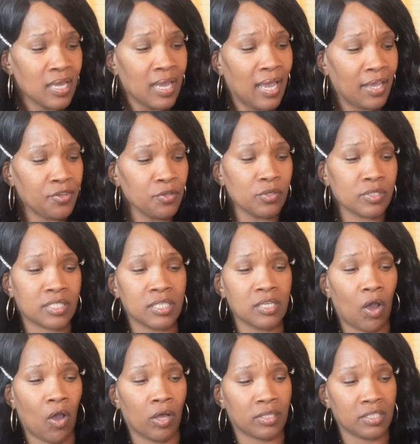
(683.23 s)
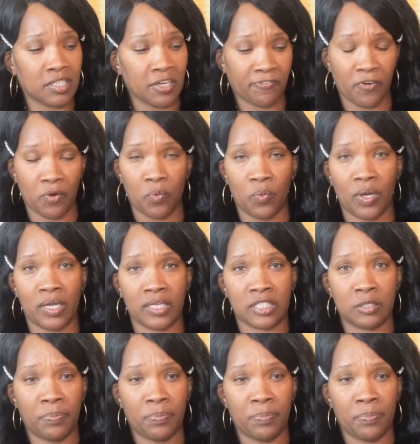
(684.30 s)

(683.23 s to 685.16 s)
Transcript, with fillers: and you'll see all the different ones.